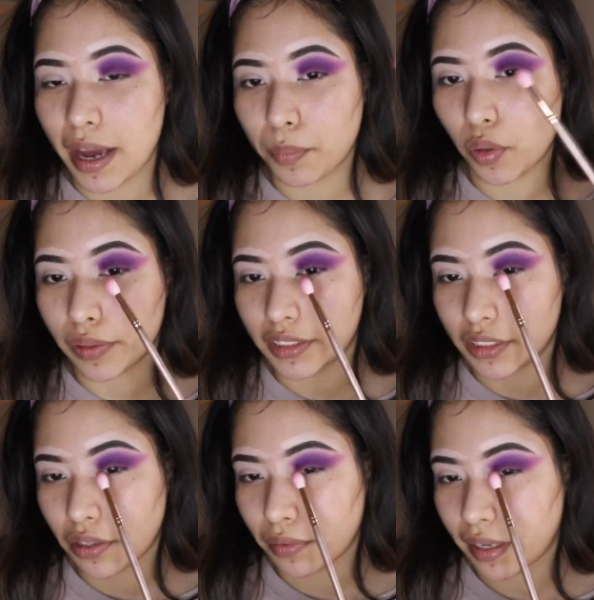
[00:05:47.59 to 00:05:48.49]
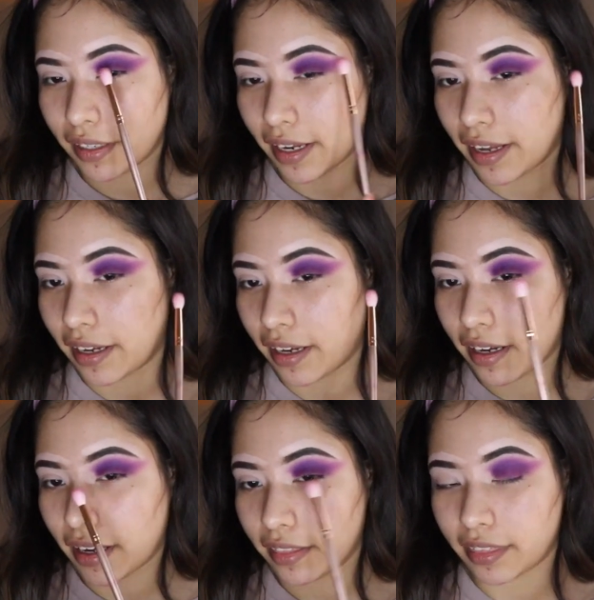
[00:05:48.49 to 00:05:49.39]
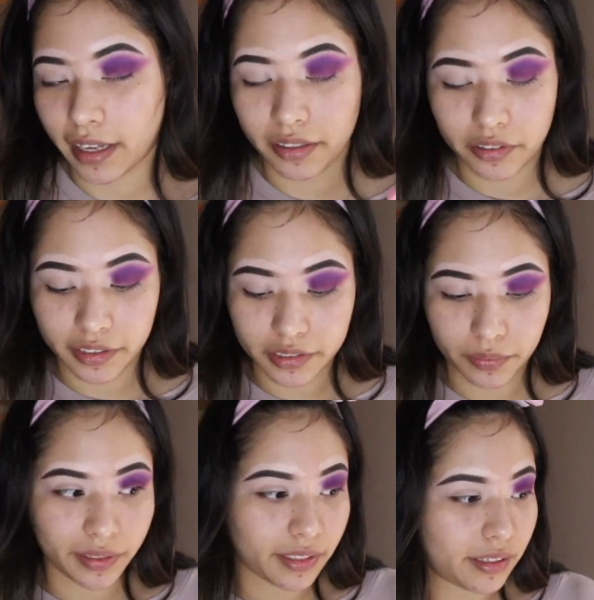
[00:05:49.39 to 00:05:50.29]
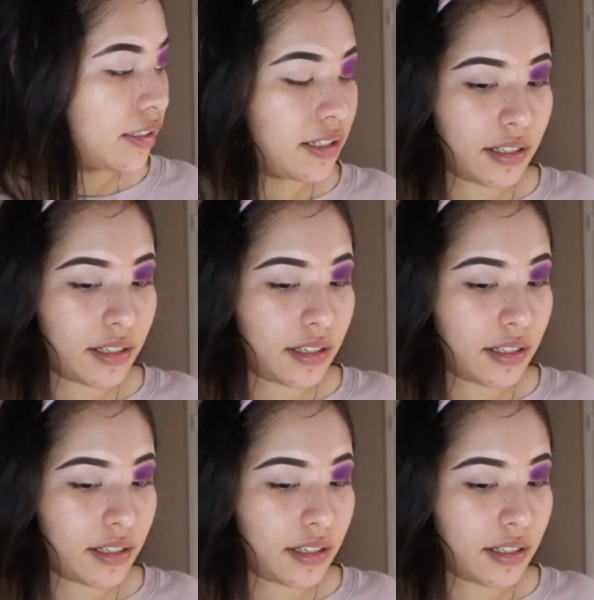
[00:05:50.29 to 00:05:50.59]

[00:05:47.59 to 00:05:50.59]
I'm going to go ahead and cut that crease right there.